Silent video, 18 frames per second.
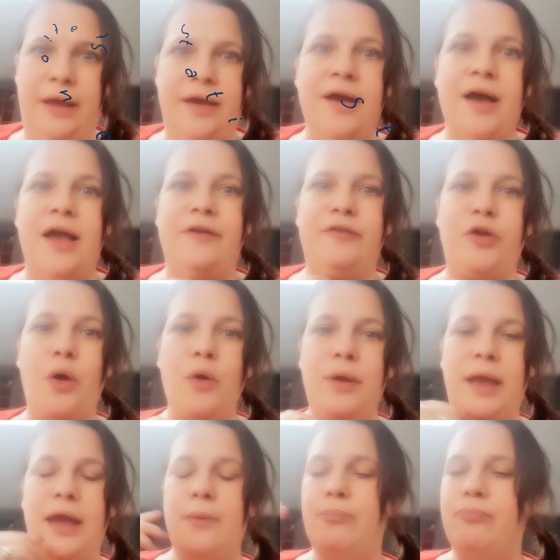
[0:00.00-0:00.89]
it. Go
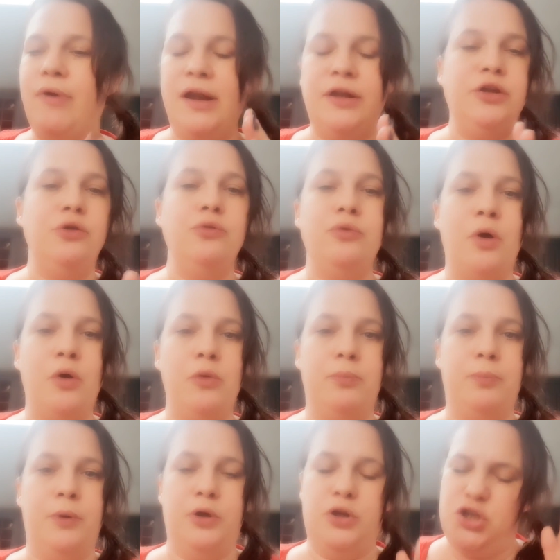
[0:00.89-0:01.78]
and get a brand new
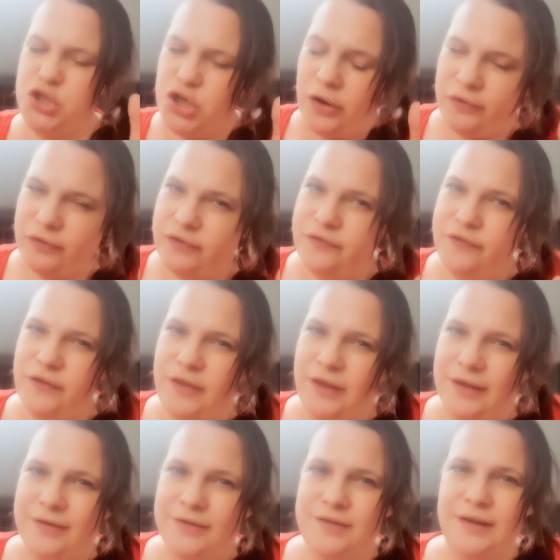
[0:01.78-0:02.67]
notebook just for
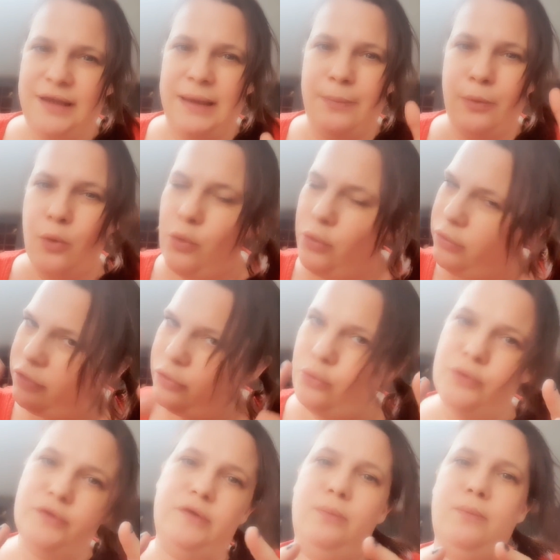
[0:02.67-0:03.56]
this, to keep all your
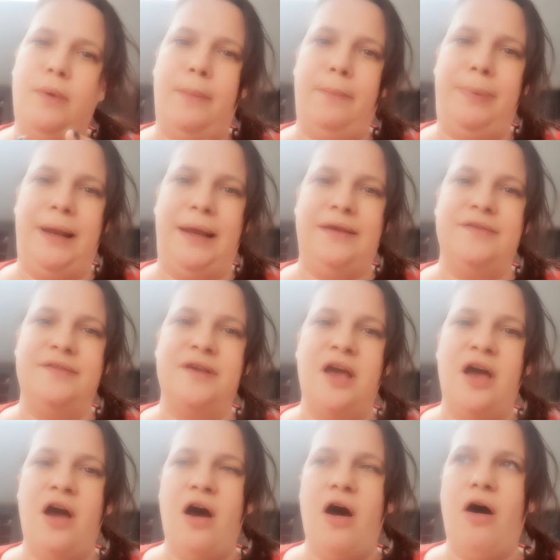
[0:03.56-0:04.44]
thoughts in one place.
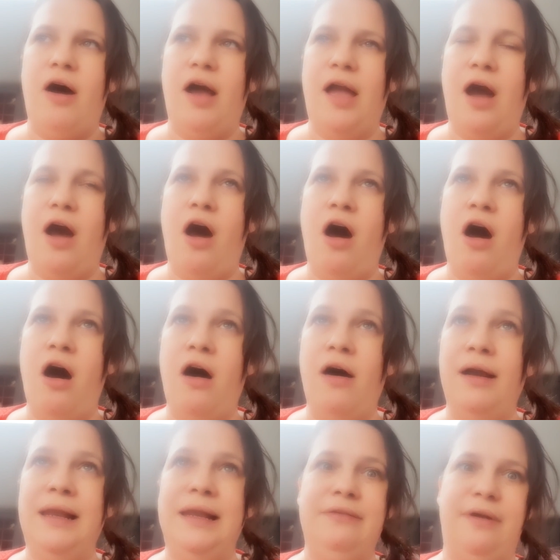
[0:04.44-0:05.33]
I
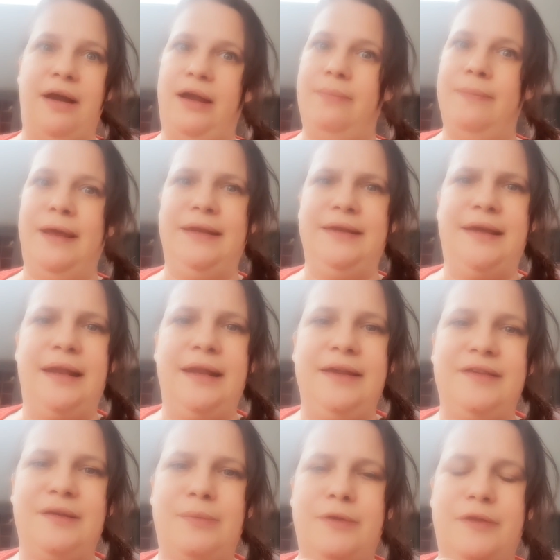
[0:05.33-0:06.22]
highly recommend
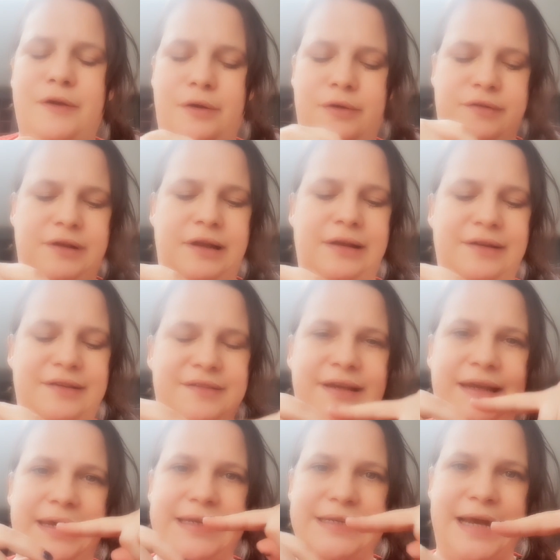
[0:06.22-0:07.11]
getting some of those little
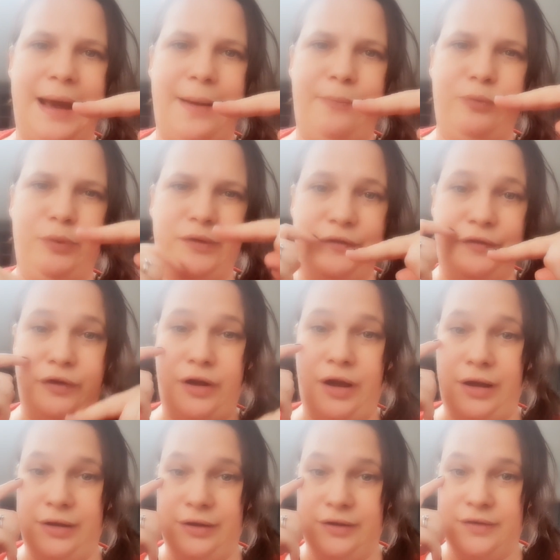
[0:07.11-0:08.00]
sticky tabs with different
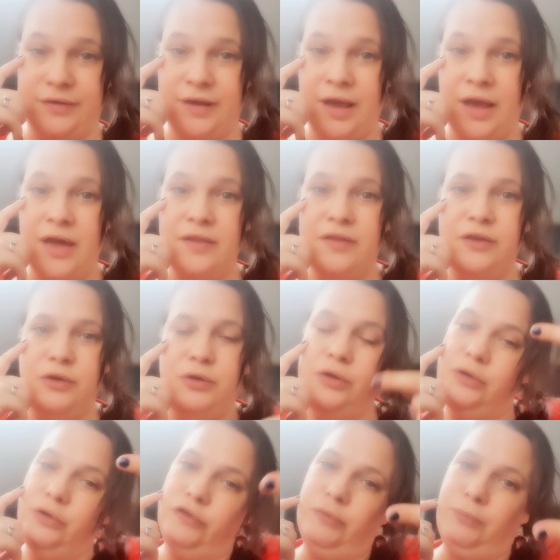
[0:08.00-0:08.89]
colours that you
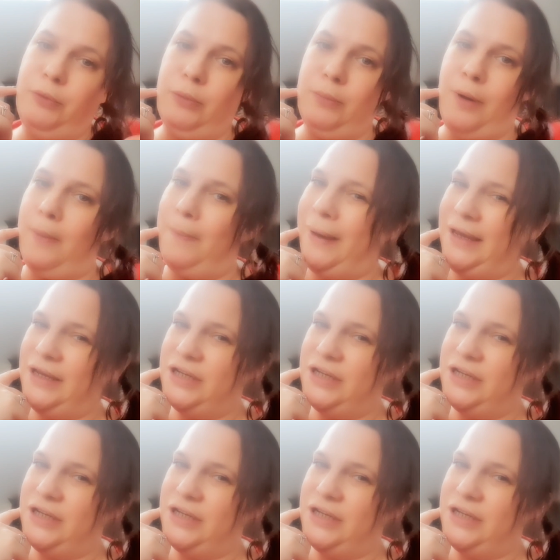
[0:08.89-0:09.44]
can use to bookmark